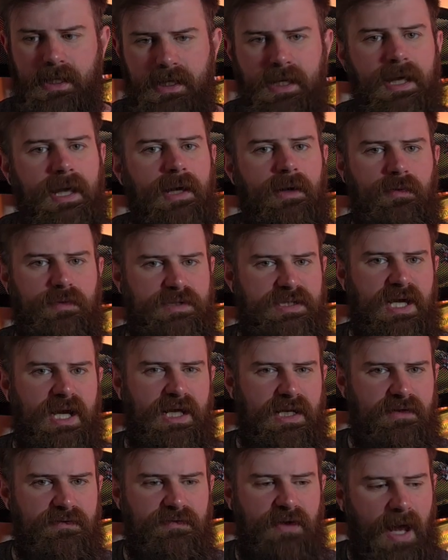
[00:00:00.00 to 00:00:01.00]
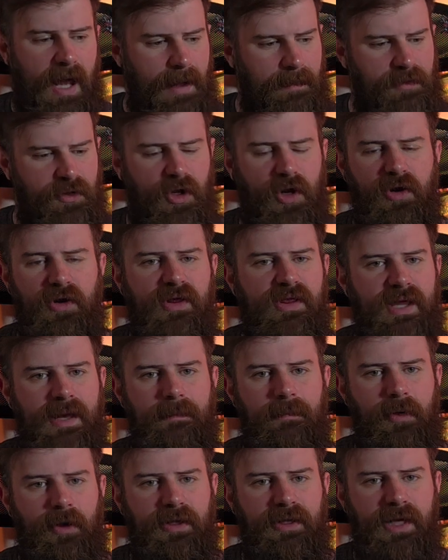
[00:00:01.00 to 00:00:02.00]
yeah, it was kind of hammered on at
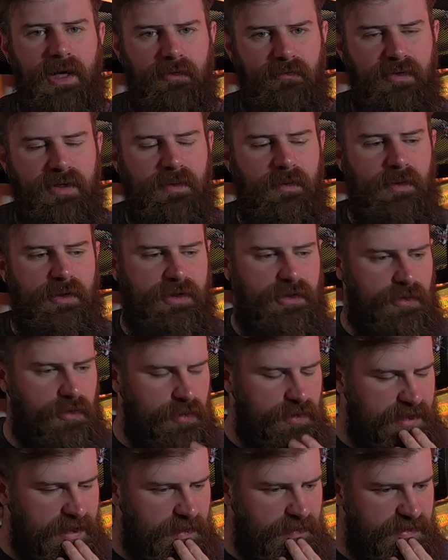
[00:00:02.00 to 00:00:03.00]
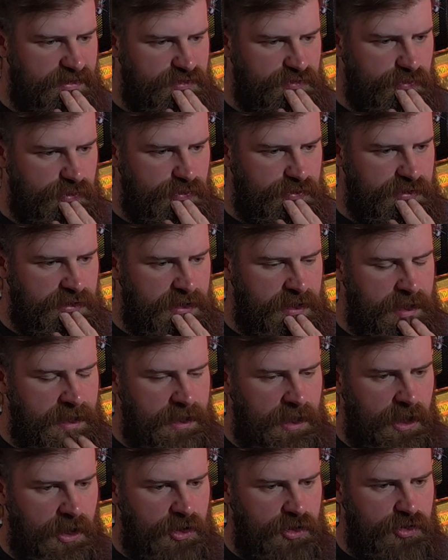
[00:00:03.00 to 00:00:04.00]
that point that I really wanted to go down this route.
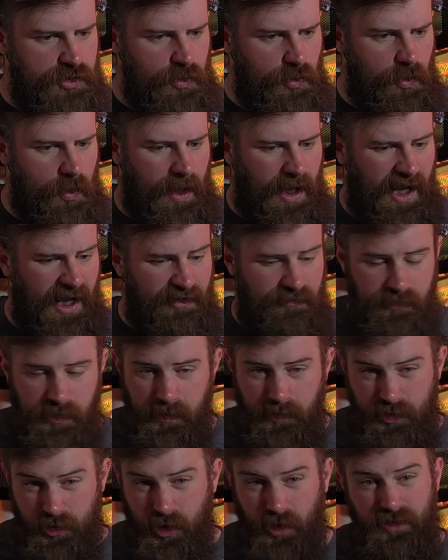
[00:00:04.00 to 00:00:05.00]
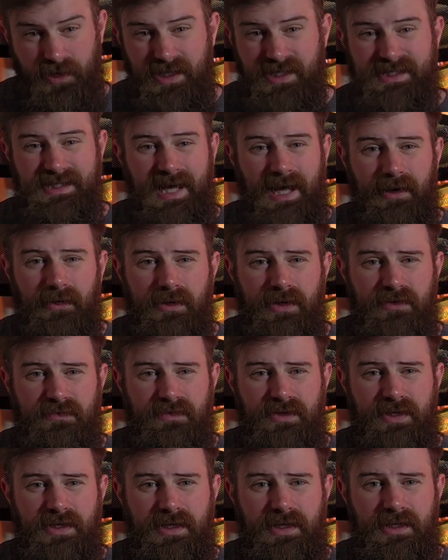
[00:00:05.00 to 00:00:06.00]
So I've pretty much got the entirety
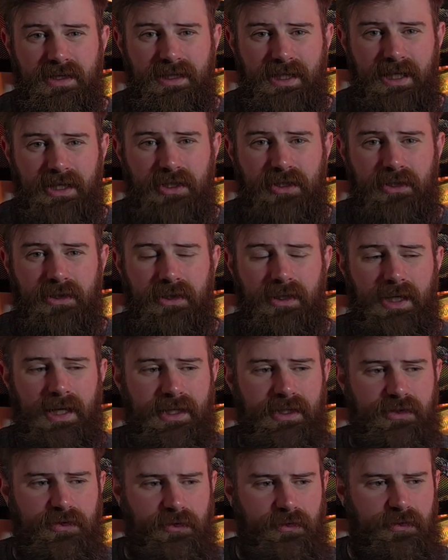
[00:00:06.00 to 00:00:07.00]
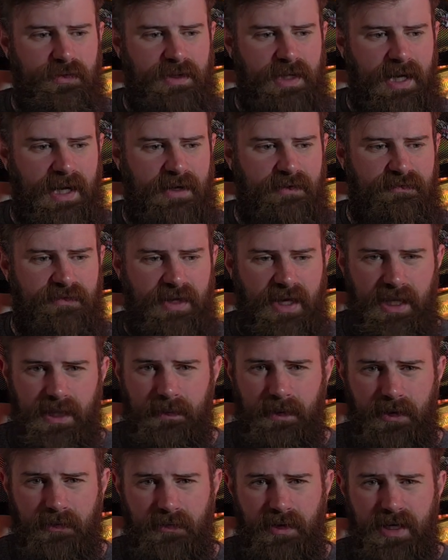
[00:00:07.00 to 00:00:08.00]
of the collection. I don't have the
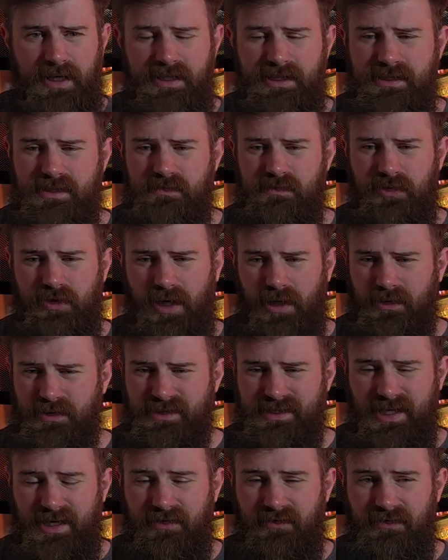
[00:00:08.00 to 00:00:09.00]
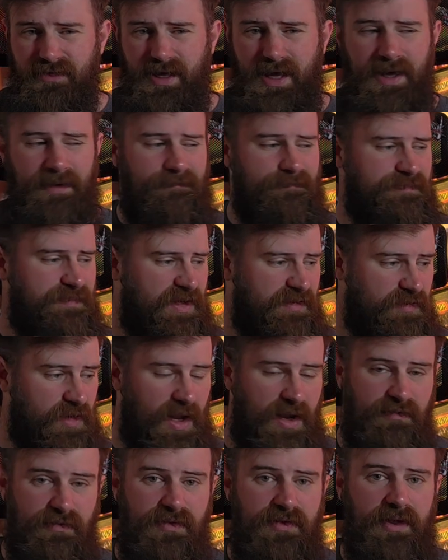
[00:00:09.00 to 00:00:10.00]
Helmite Riders, but outside of that, I've
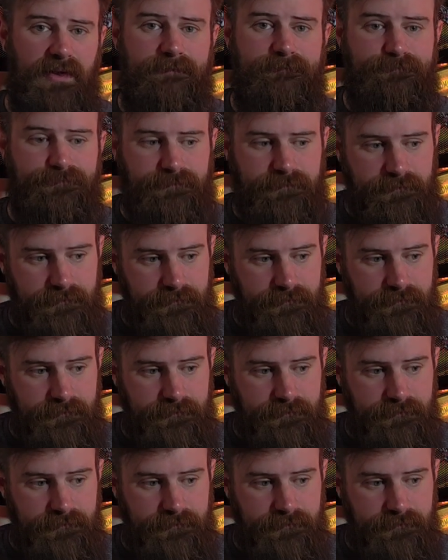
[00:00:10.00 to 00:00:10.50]
got everything.